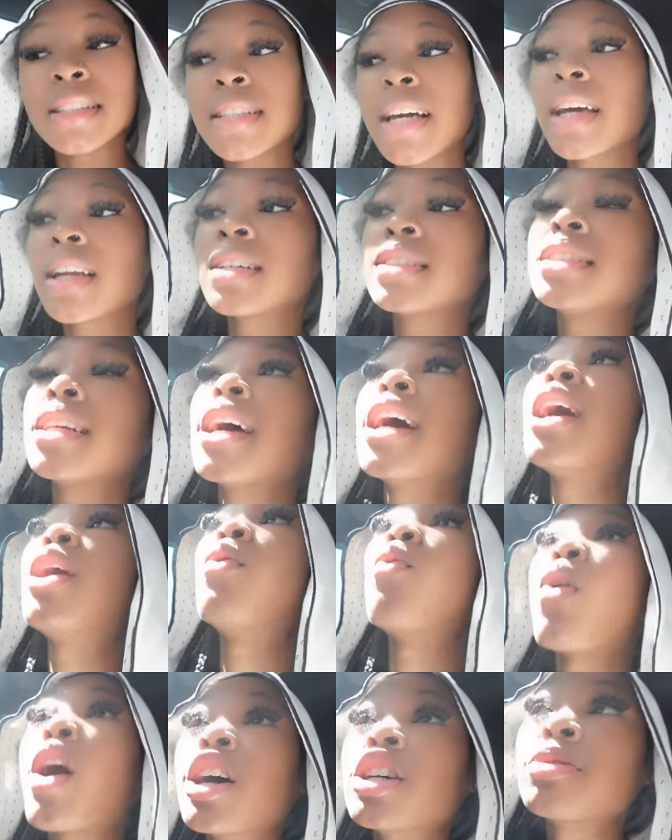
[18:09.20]
take this
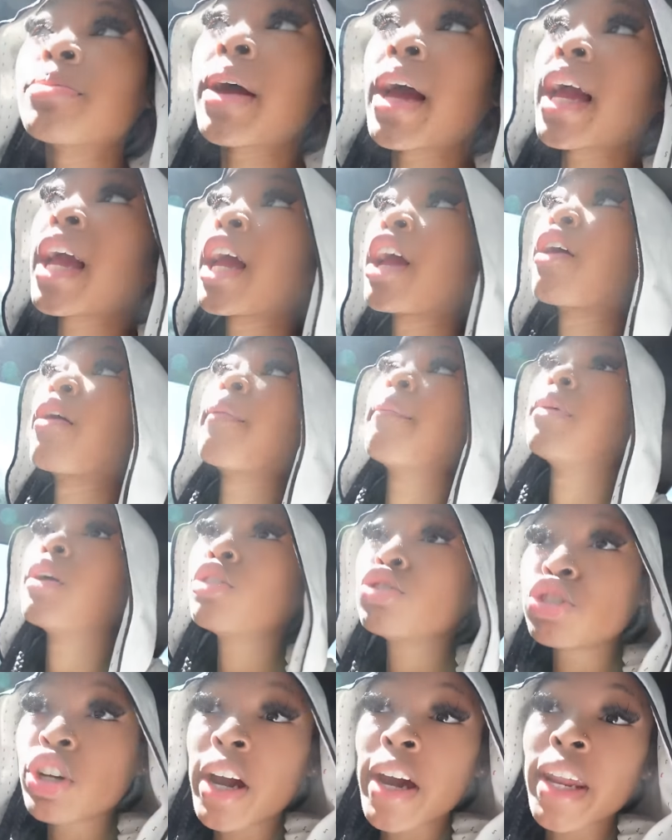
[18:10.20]
down wash my hair
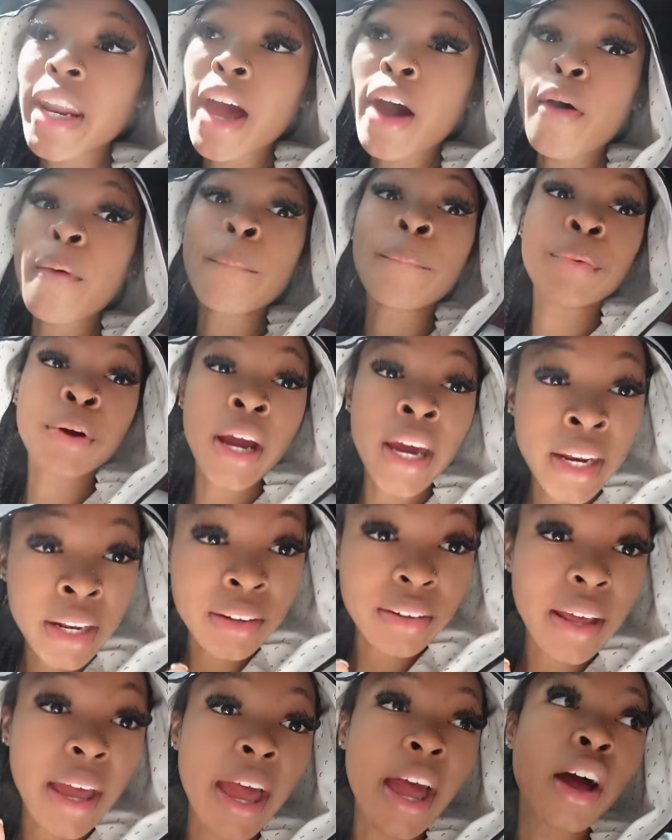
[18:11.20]
blow dry it out braid
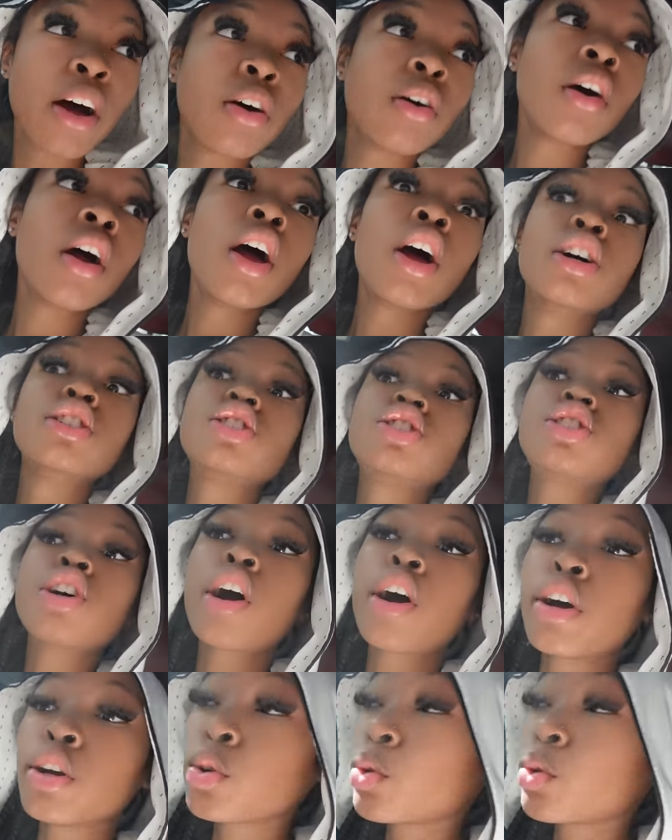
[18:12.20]
it down start